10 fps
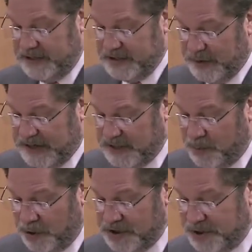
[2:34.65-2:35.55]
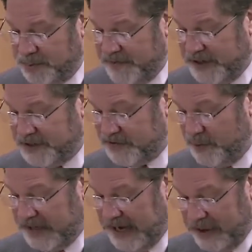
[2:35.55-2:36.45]
So as a board of supervisor
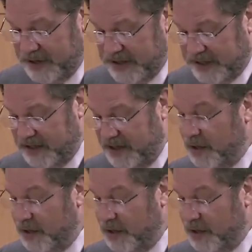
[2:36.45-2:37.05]
from a county that